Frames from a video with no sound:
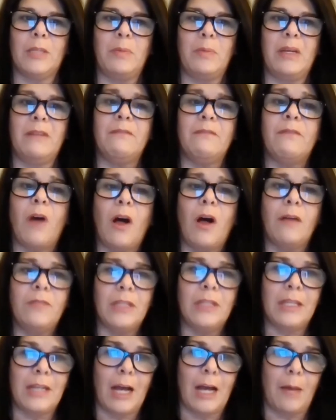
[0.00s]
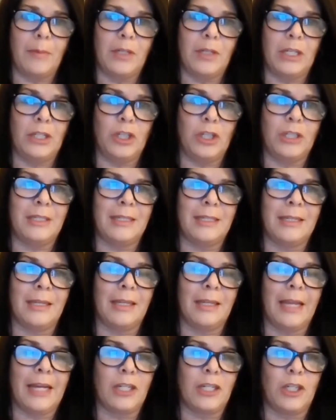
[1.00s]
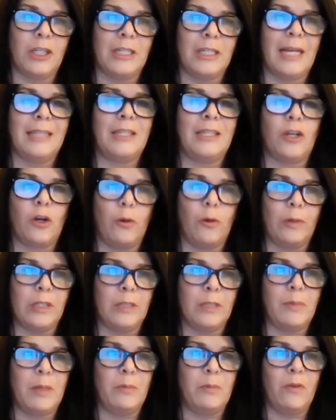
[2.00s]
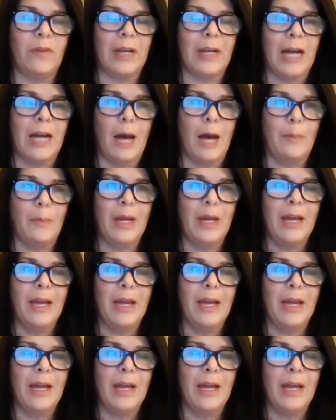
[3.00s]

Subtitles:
to be involved in the nominations and elections as they're going to be moving up?